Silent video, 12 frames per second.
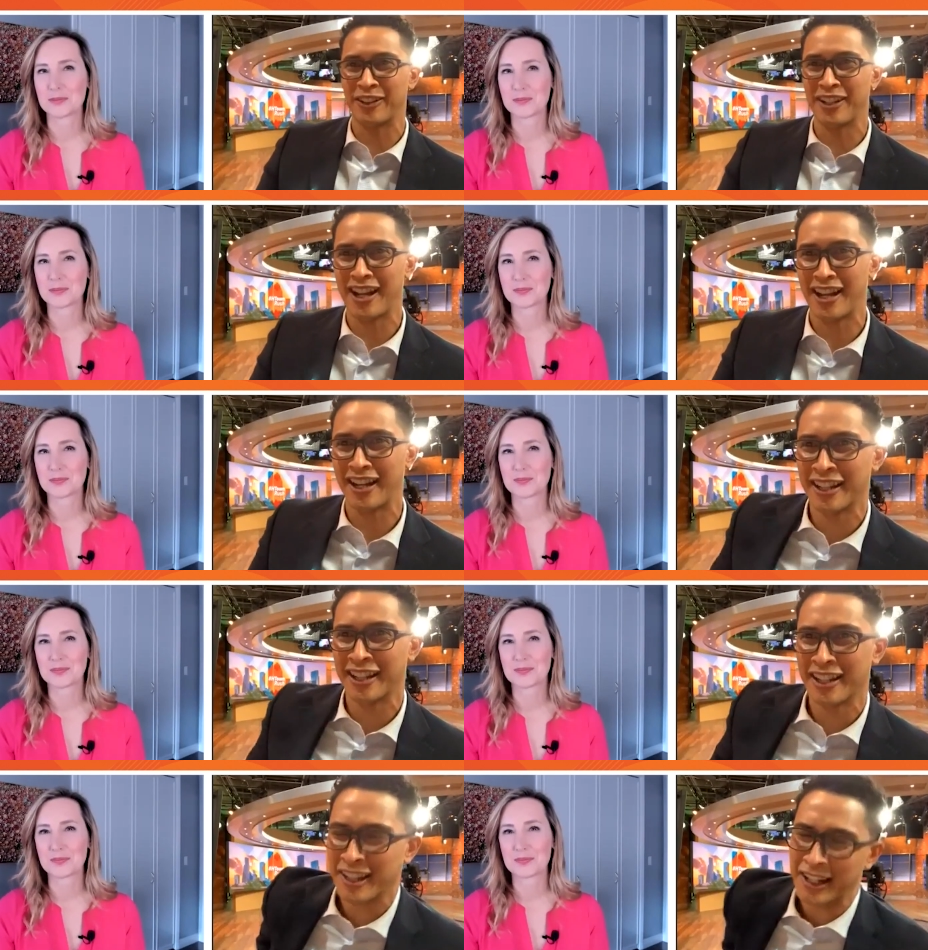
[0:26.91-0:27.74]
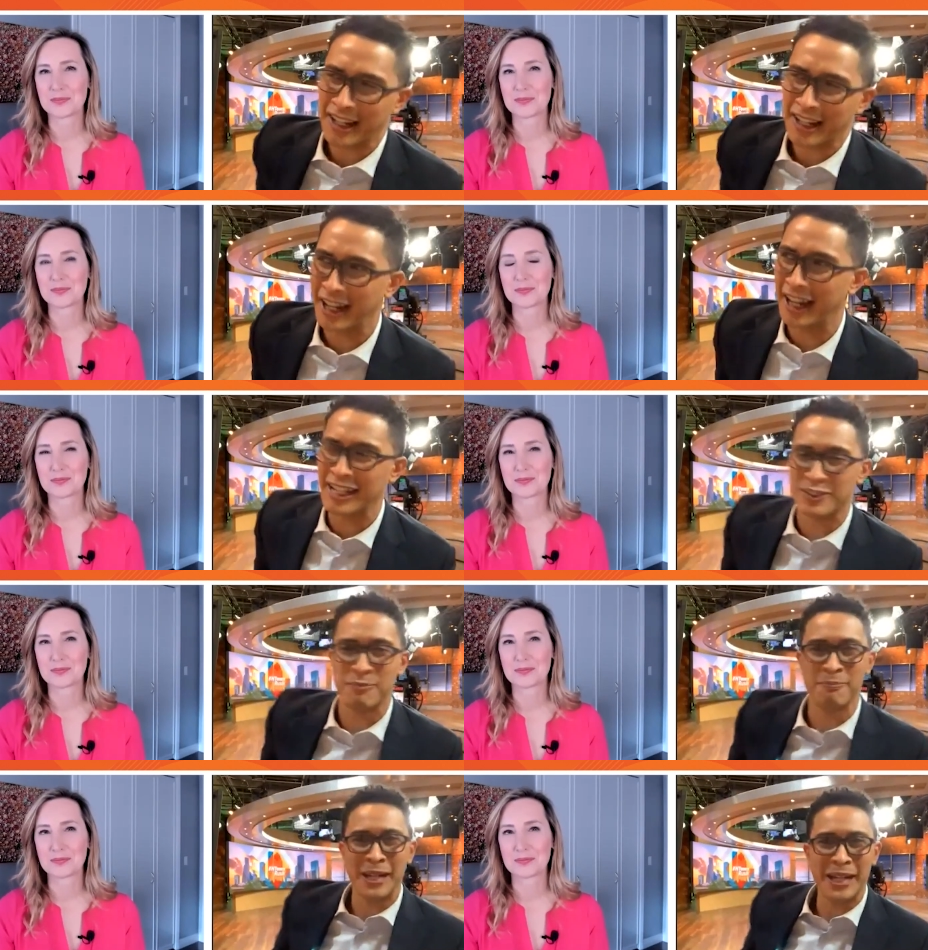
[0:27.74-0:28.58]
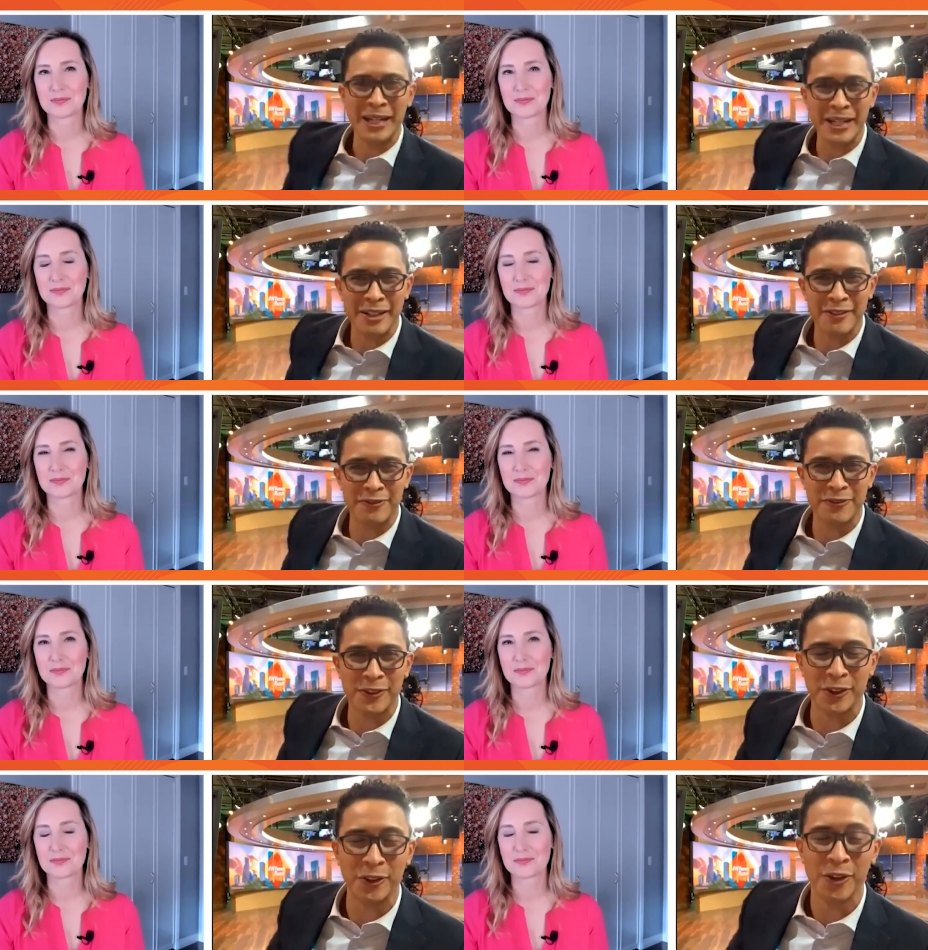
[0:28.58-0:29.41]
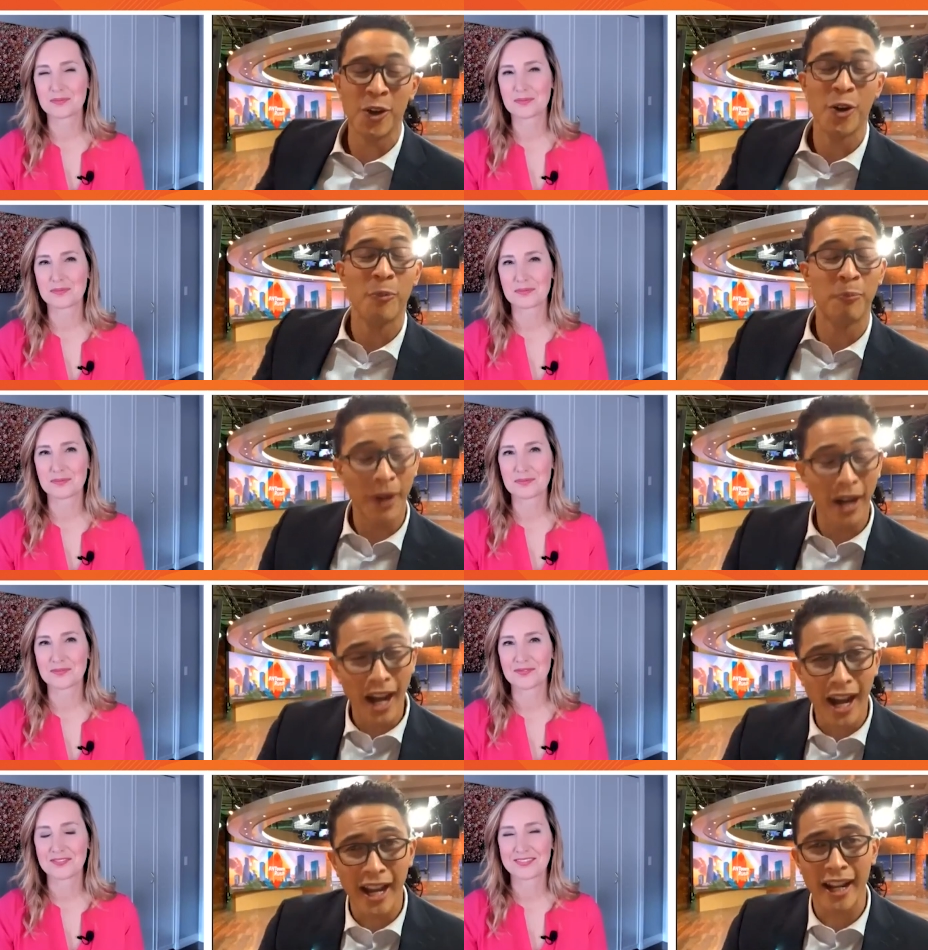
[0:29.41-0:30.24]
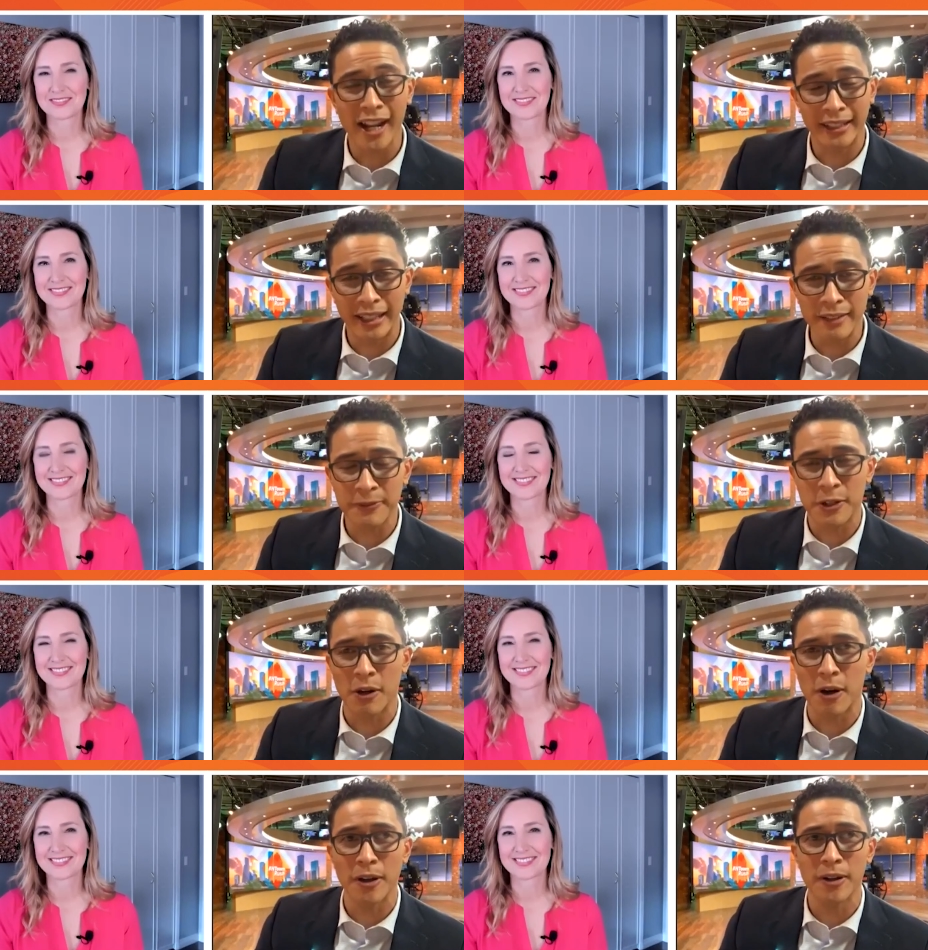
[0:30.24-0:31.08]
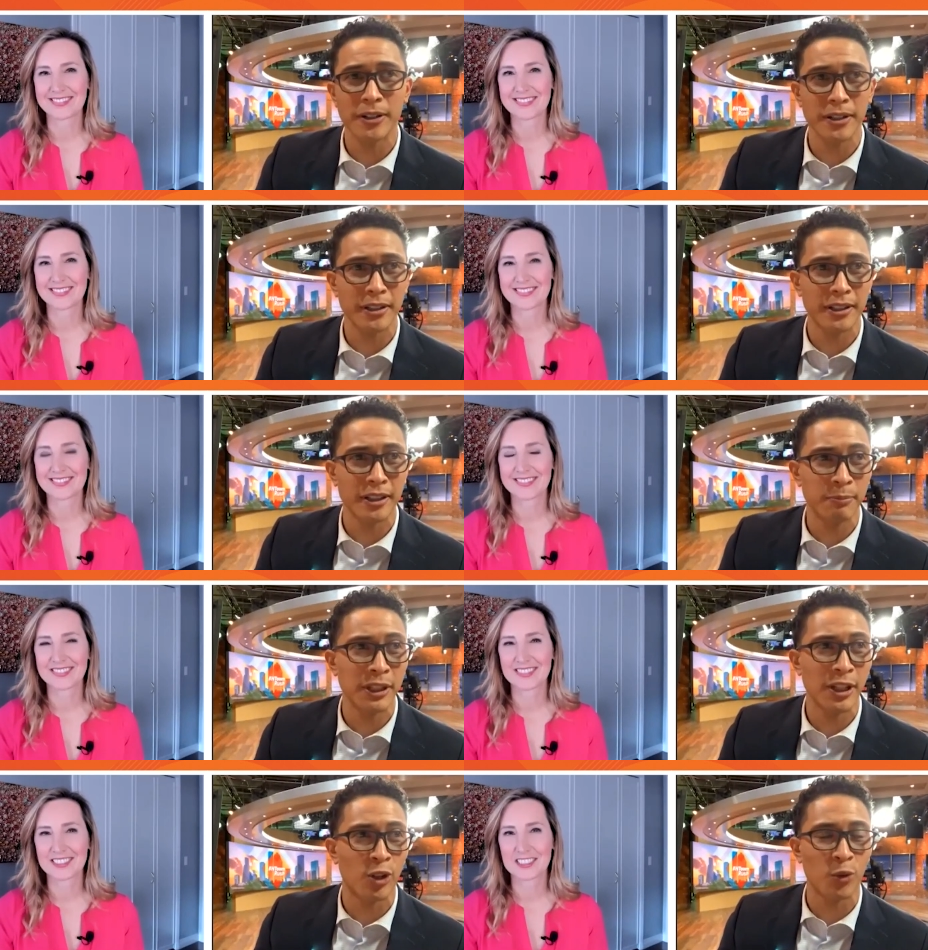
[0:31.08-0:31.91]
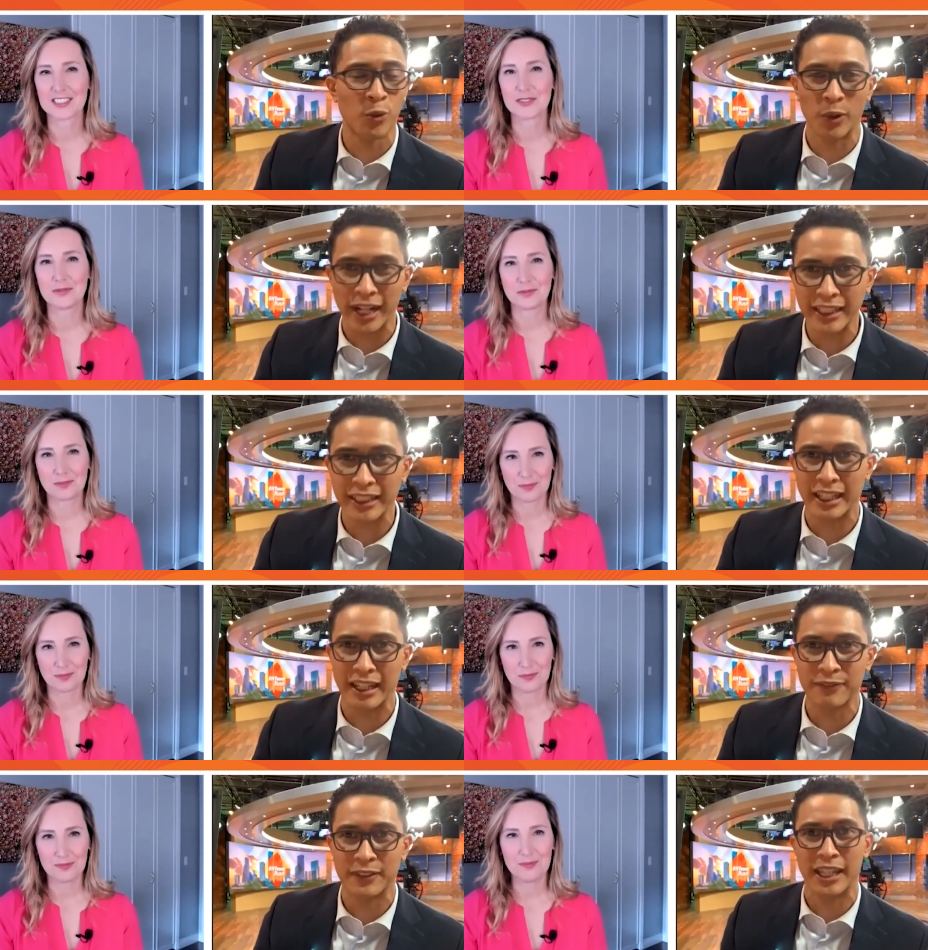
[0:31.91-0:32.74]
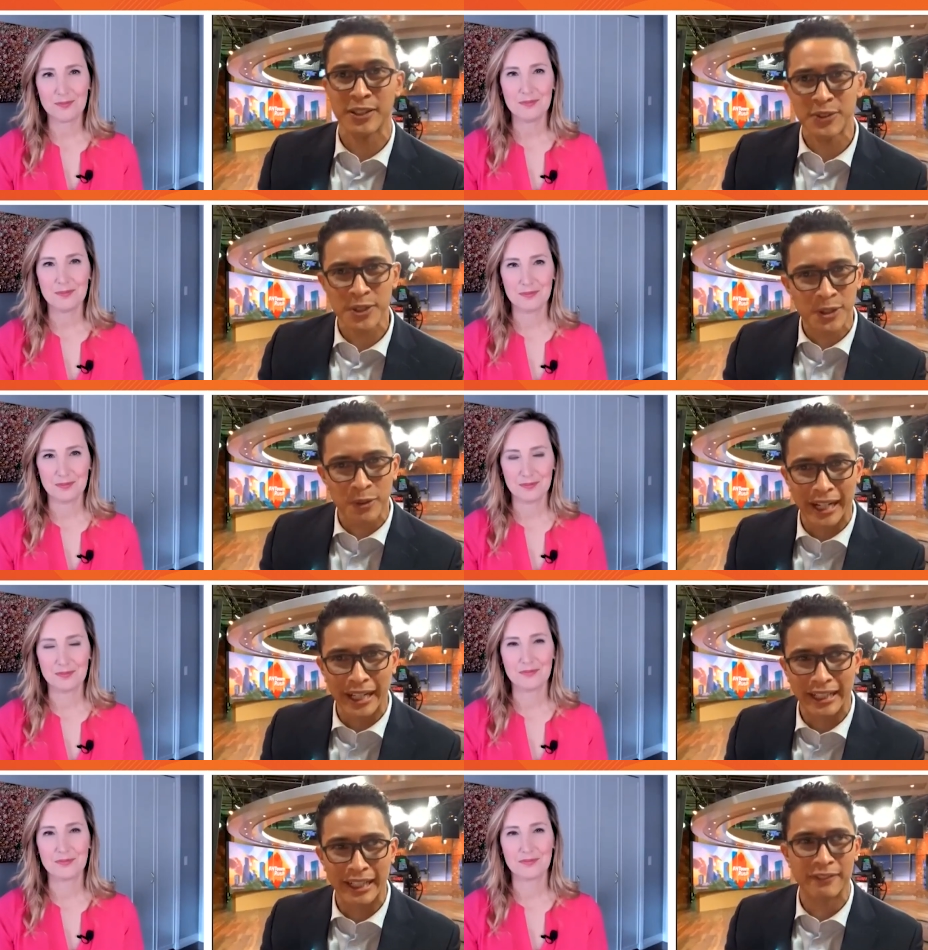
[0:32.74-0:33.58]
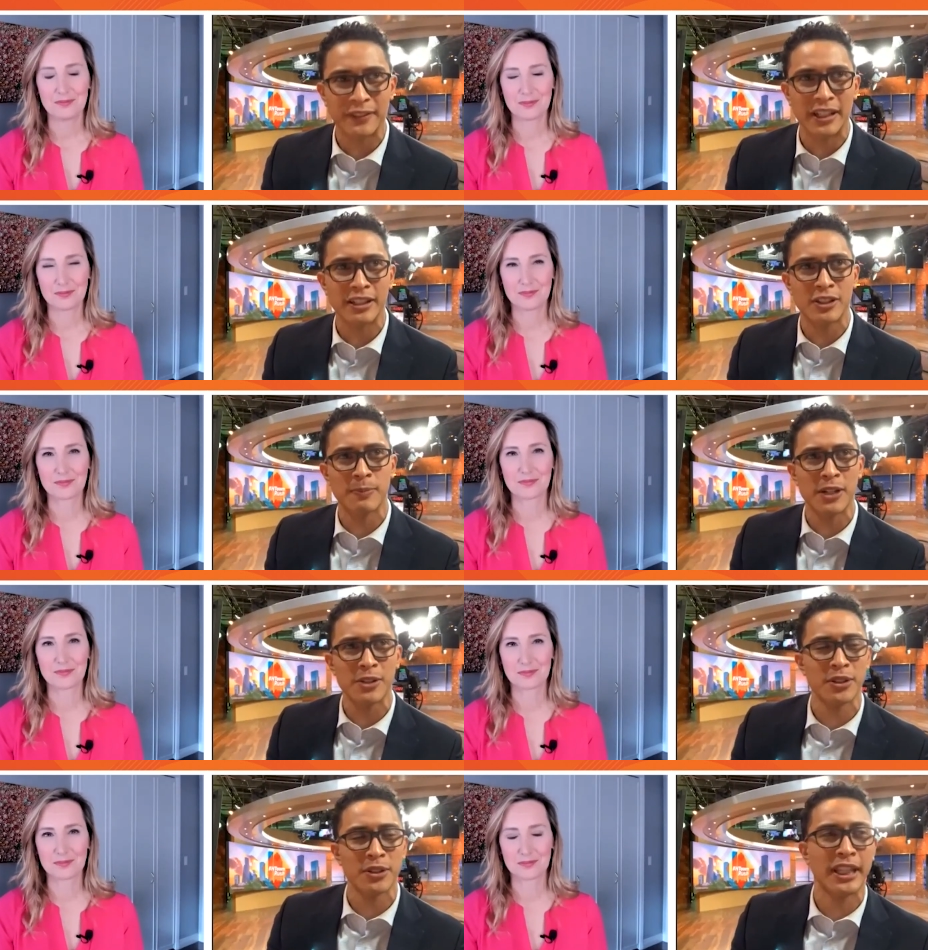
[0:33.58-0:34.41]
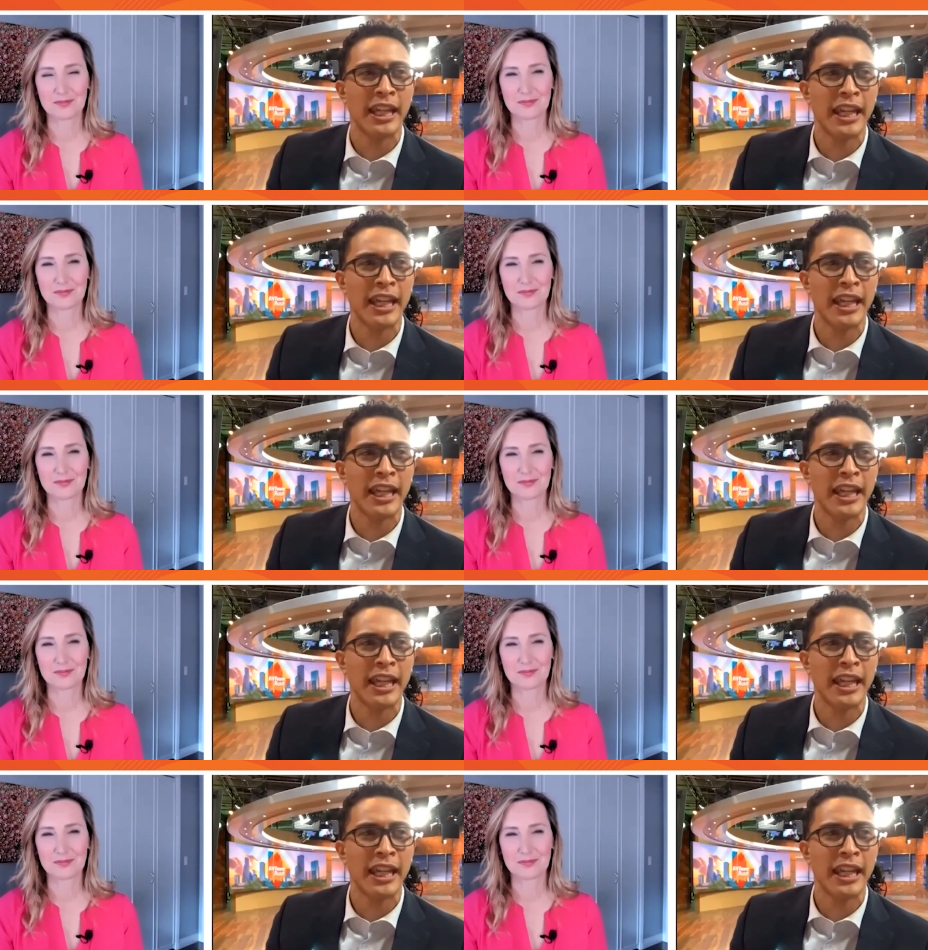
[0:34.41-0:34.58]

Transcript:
Speaker 1: They're not uh, as meaningful but a gift card could be a great gift, is a great gift, and especially